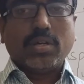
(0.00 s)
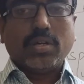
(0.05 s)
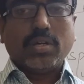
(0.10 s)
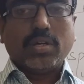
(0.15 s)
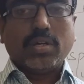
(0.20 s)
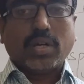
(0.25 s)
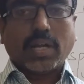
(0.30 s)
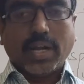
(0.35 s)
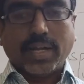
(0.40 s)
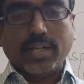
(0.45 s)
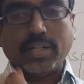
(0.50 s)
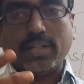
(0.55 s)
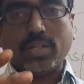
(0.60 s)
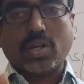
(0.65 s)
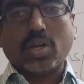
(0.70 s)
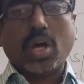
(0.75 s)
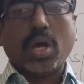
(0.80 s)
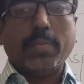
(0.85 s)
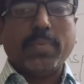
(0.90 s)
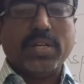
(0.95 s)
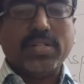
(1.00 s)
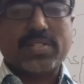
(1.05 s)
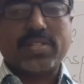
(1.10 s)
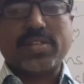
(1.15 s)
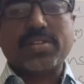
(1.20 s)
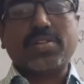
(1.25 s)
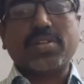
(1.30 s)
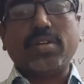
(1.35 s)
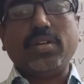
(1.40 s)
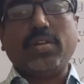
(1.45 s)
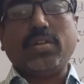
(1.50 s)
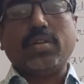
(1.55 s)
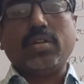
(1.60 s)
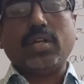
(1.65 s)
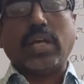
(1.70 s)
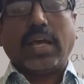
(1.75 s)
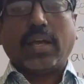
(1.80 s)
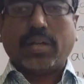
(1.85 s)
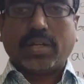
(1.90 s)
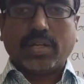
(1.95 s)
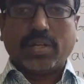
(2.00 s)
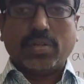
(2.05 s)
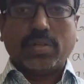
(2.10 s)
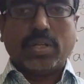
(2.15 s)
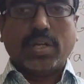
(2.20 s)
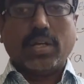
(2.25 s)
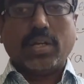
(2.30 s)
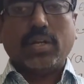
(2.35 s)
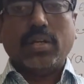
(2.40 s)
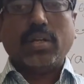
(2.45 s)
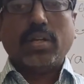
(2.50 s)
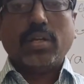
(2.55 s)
write in the comment section. I'll give the